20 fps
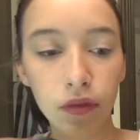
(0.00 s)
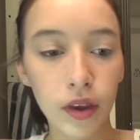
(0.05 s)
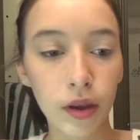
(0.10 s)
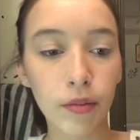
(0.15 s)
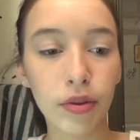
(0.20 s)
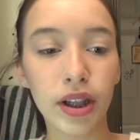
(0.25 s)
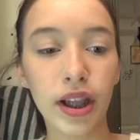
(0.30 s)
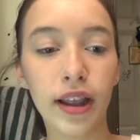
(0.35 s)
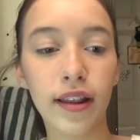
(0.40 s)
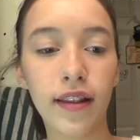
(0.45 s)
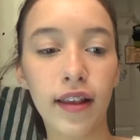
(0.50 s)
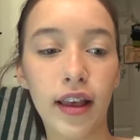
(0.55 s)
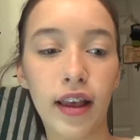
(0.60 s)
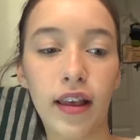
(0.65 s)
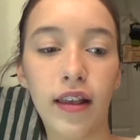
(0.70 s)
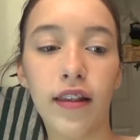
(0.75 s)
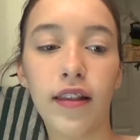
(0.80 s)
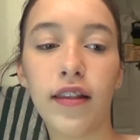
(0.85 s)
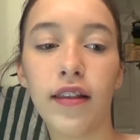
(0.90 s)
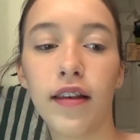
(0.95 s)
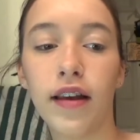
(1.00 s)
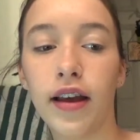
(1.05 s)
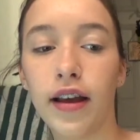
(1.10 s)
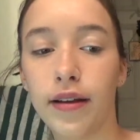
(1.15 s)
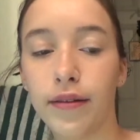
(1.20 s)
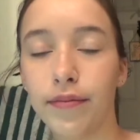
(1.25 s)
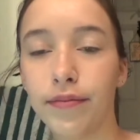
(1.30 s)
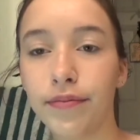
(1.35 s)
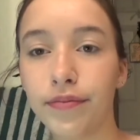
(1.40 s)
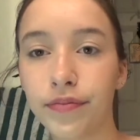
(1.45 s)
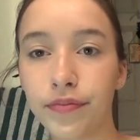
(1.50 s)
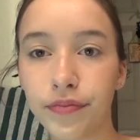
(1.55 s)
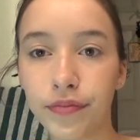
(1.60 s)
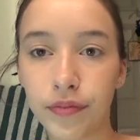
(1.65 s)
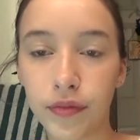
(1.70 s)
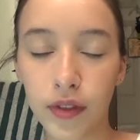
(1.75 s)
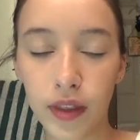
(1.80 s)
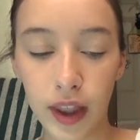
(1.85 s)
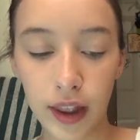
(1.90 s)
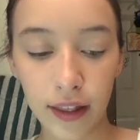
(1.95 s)
But this is
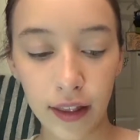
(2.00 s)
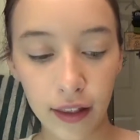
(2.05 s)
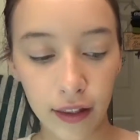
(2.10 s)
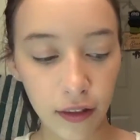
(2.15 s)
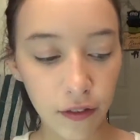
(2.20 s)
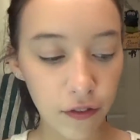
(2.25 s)
a